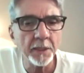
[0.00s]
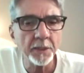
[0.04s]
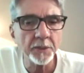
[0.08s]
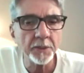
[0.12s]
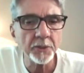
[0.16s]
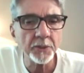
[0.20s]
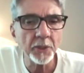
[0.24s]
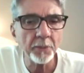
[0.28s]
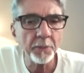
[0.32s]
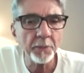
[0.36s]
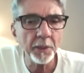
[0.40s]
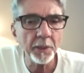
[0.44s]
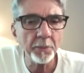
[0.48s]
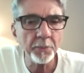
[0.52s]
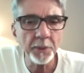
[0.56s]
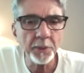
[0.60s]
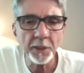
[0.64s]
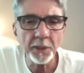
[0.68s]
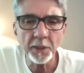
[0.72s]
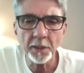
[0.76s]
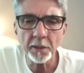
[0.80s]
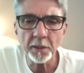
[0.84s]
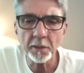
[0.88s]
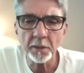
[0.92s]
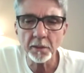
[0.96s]
So
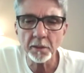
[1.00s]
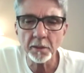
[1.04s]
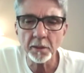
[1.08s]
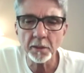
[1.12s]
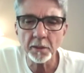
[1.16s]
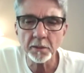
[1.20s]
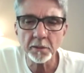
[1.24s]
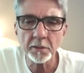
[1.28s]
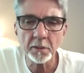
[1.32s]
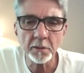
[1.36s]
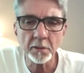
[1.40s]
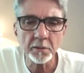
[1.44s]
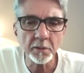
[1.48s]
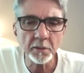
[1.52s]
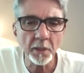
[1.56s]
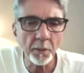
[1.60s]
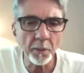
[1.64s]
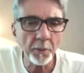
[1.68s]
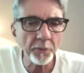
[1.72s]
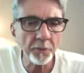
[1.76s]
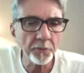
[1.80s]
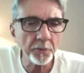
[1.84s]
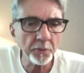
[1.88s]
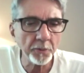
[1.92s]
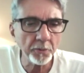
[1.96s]
maybe some
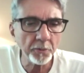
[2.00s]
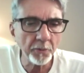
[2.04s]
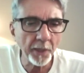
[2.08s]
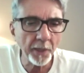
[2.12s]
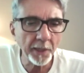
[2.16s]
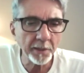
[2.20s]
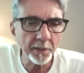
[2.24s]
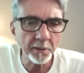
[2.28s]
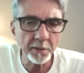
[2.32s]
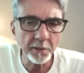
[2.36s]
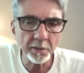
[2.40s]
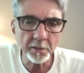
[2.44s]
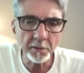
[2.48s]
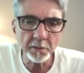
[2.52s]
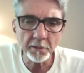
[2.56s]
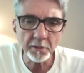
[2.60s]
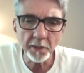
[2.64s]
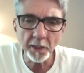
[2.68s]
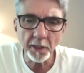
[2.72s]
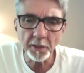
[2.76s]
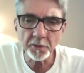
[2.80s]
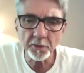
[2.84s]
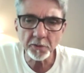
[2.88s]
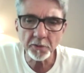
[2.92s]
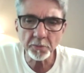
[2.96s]
of you read the
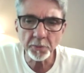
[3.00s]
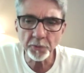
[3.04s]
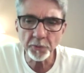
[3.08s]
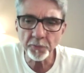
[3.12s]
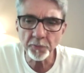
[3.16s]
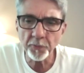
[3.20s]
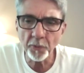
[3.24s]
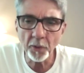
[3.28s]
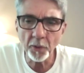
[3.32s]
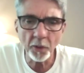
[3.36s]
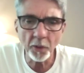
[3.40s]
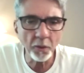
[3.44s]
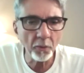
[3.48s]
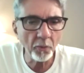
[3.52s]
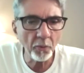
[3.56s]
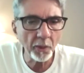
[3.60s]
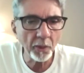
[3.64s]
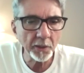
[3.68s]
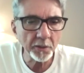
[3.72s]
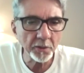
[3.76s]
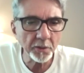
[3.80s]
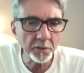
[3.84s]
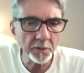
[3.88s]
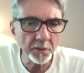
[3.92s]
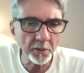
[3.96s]
text before.
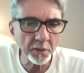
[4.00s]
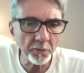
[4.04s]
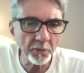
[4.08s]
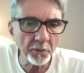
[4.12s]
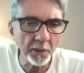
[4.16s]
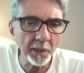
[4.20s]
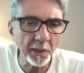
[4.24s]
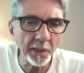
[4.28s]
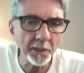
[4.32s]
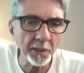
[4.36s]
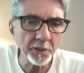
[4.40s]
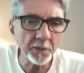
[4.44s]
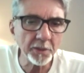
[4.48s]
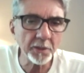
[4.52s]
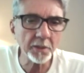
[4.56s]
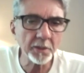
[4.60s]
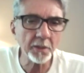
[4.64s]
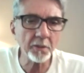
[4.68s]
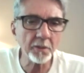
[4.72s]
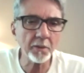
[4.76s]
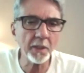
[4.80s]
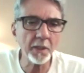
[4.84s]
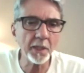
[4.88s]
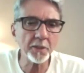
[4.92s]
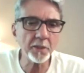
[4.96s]
What is the relation, the
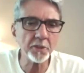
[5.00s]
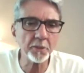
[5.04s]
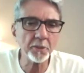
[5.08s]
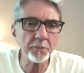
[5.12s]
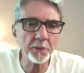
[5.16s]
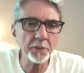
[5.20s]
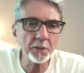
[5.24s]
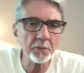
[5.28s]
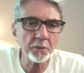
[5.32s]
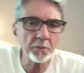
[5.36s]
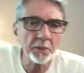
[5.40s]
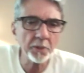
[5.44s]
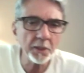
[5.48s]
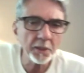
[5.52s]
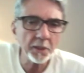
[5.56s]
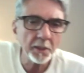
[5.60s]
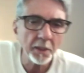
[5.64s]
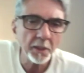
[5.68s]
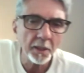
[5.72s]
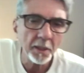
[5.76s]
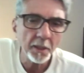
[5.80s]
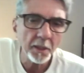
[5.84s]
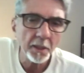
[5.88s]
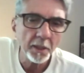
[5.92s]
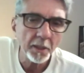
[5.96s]
connection between
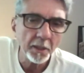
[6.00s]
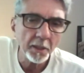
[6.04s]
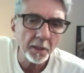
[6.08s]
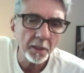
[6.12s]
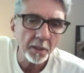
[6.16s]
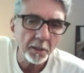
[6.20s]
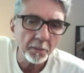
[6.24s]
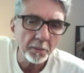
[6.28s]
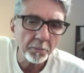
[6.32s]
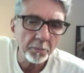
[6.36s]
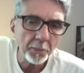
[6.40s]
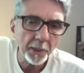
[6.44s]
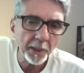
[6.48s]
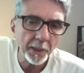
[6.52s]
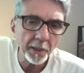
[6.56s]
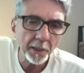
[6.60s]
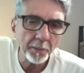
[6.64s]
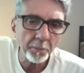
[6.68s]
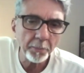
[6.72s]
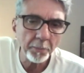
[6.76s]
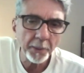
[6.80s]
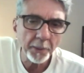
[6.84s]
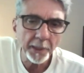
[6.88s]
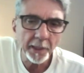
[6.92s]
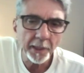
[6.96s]

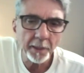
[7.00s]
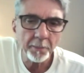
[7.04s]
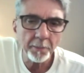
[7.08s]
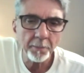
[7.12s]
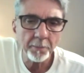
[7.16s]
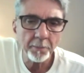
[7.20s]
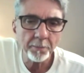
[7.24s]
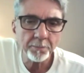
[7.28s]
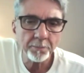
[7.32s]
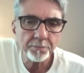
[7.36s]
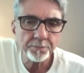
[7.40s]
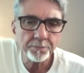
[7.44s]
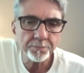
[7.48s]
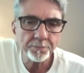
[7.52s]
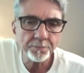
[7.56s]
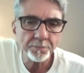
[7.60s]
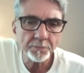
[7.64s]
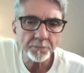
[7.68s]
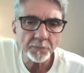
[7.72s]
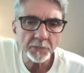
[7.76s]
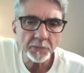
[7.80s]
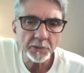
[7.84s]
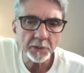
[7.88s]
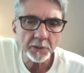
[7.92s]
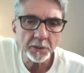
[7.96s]
paramparam
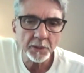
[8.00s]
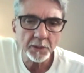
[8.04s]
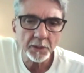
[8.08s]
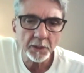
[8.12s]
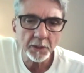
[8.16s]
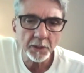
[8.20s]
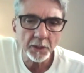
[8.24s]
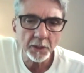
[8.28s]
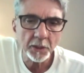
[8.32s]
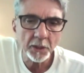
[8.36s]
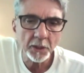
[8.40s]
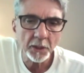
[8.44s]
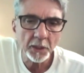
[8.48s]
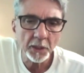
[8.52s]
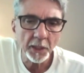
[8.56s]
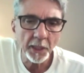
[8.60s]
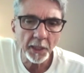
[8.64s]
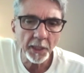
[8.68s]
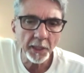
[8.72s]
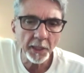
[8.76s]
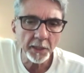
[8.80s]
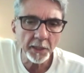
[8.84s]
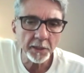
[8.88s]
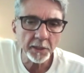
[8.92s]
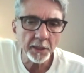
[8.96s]

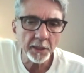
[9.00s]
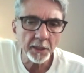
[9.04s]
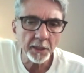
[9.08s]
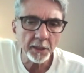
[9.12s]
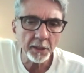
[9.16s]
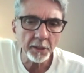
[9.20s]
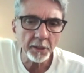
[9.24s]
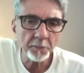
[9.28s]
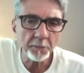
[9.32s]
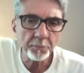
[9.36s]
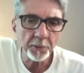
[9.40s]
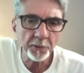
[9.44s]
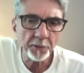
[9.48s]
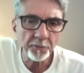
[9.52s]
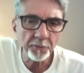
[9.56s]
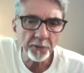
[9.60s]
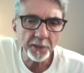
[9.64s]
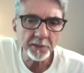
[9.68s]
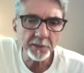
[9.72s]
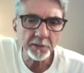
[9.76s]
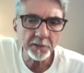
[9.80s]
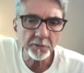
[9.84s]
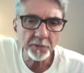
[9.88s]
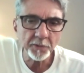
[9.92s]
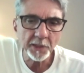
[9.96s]
and the
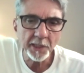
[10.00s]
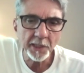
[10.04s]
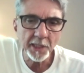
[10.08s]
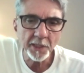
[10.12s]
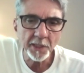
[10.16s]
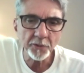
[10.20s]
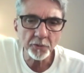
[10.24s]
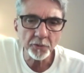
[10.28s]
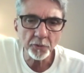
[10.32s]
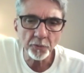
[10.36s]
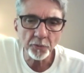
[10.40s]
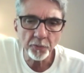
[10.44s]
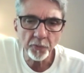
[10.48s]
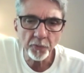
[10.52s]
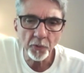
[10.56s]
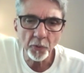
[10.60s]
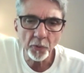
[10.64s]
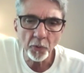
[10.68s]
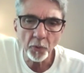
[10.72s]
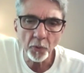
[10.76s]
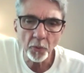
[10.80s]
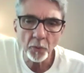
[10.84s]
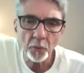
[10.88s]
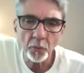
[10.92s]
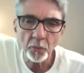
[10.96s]
pervasiveness of
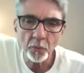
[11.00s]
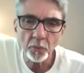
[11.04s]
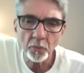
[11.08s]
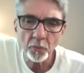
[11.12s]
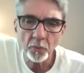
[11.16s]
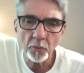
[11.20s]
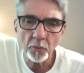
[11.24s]
flow?